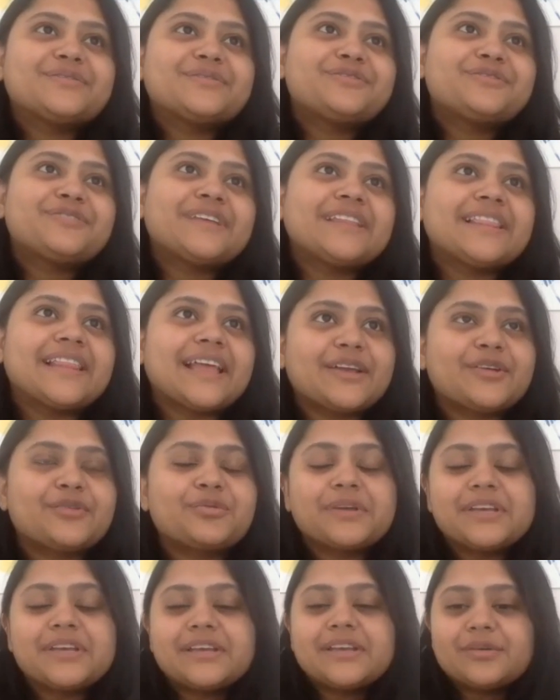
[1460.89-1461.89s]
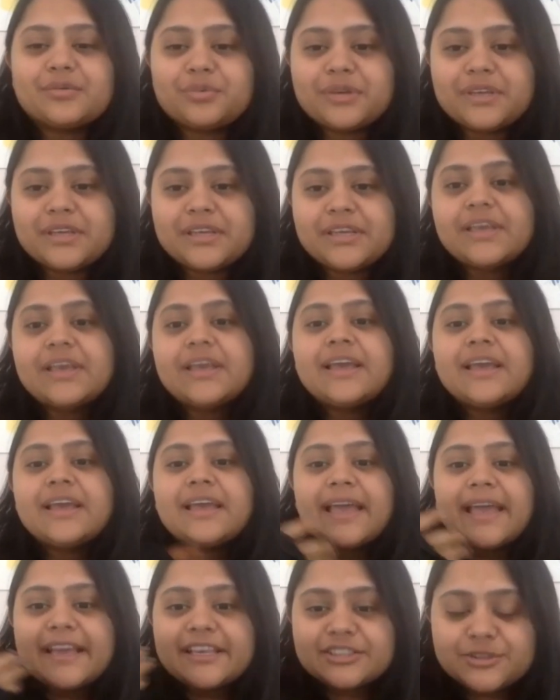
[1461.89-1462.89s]
feel like we
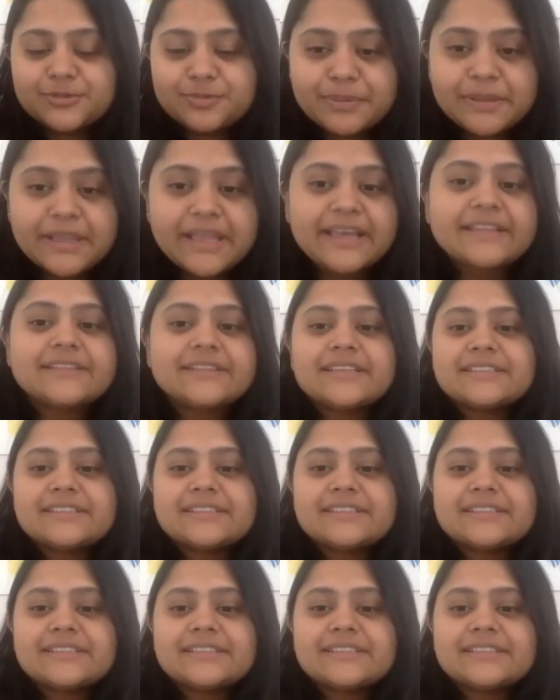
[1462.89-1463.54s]
explain